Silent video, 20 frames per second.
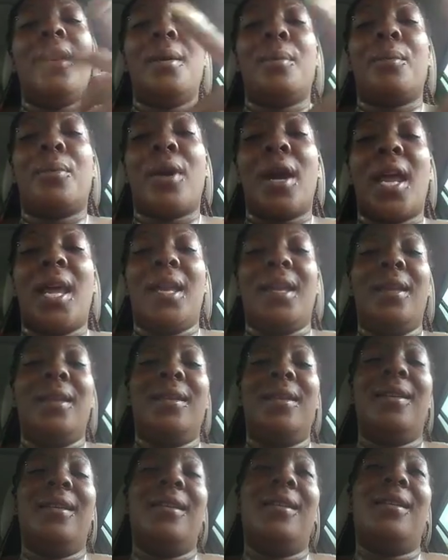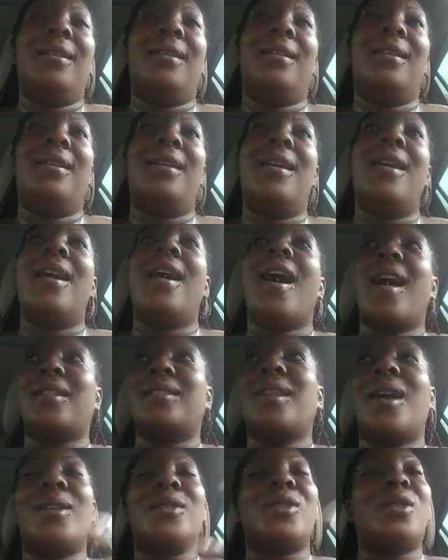Pray. I
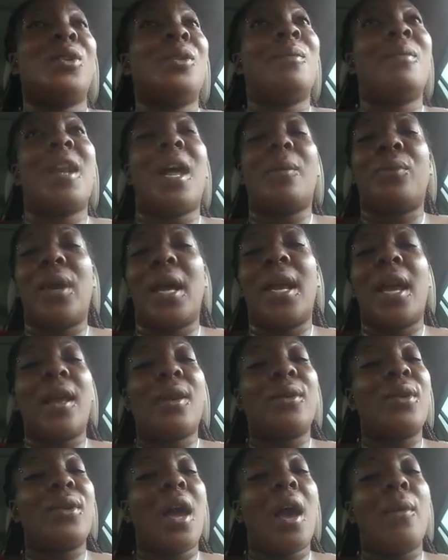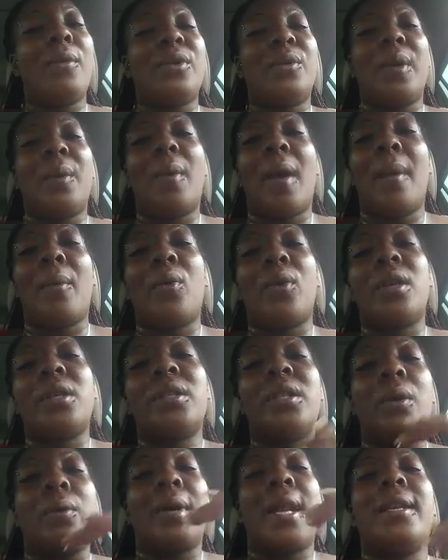talk to him and I pray. I don't always read my words.
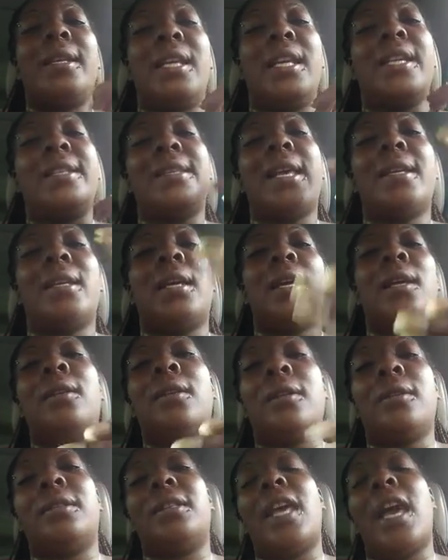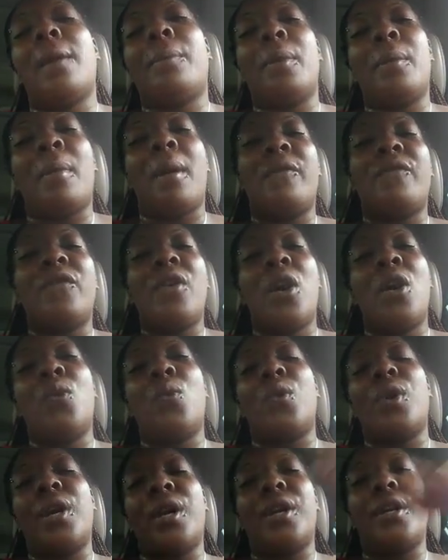So what I did is I downloaded the app on my phone
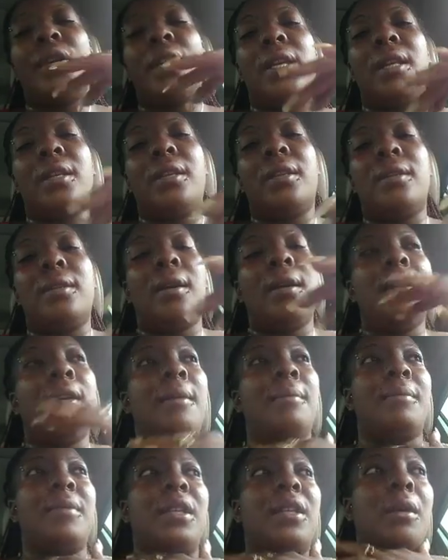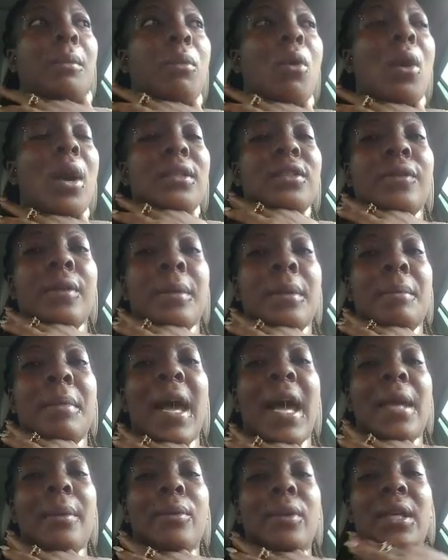where it little parts from the
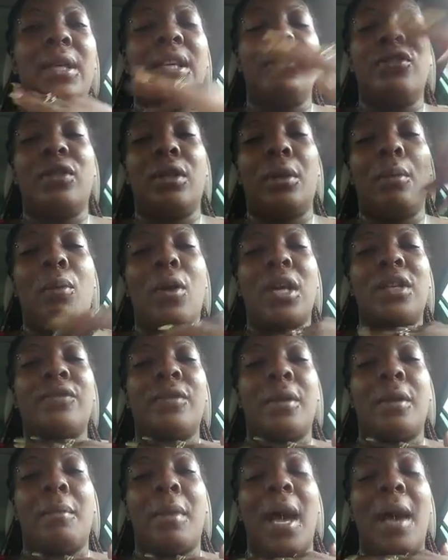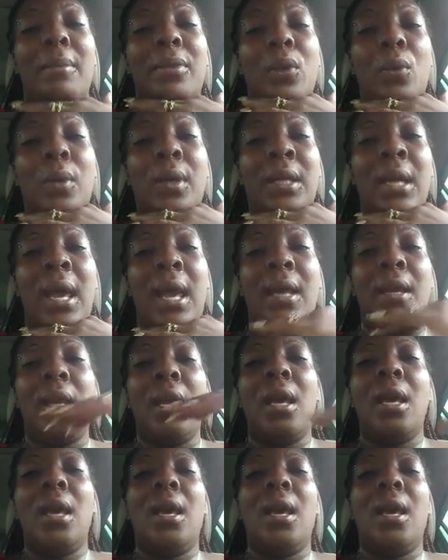Bible. It gives you little parts from the Bible or whatnot.